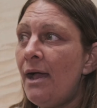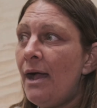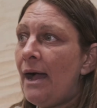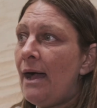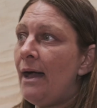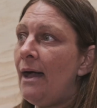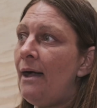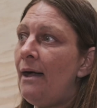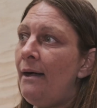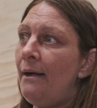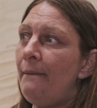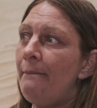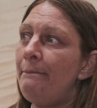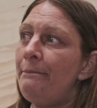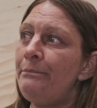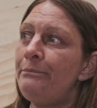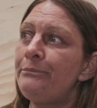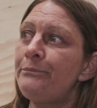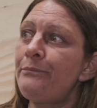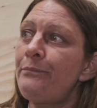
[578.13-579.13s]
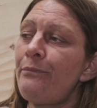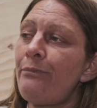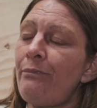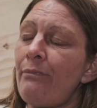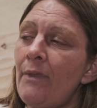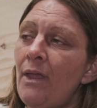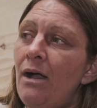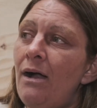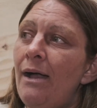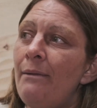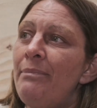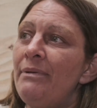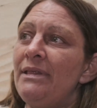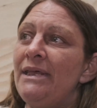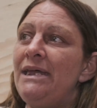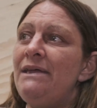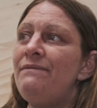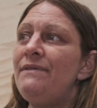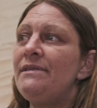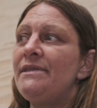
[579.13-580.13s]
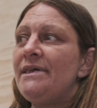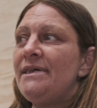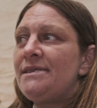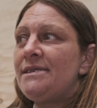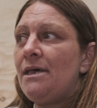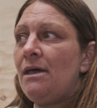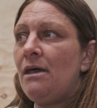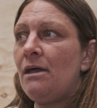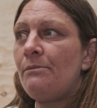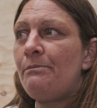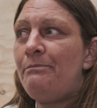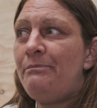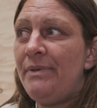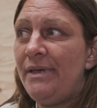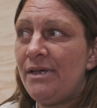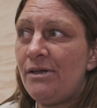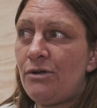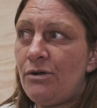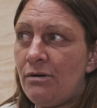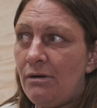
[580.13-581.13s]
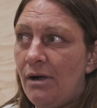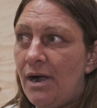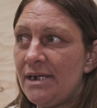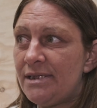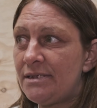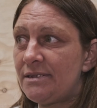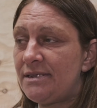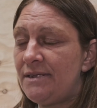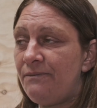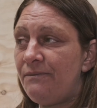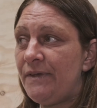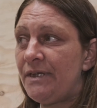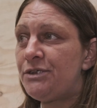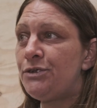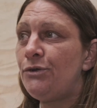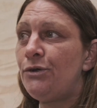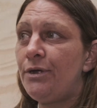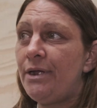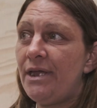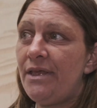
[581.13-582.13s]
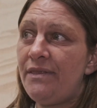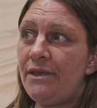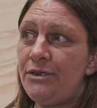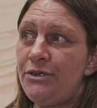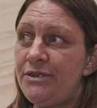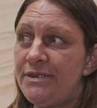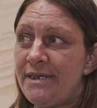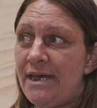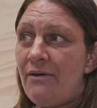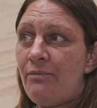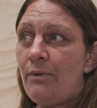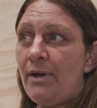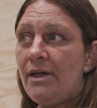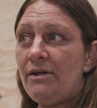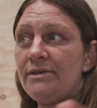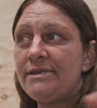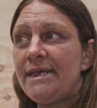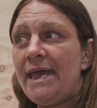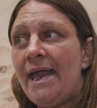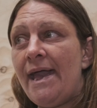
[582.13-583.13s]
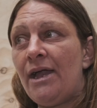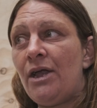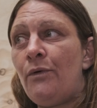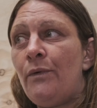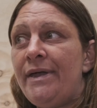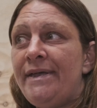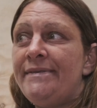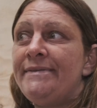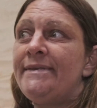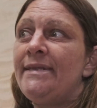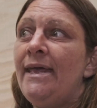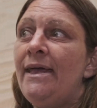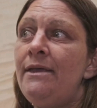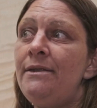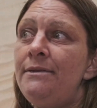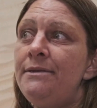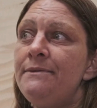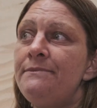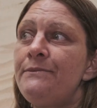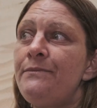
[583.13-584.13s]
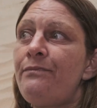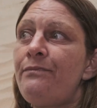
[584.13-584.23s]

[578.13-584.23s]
I believe that there's a bigger crisis in Victoria than New South Wales and Queensland.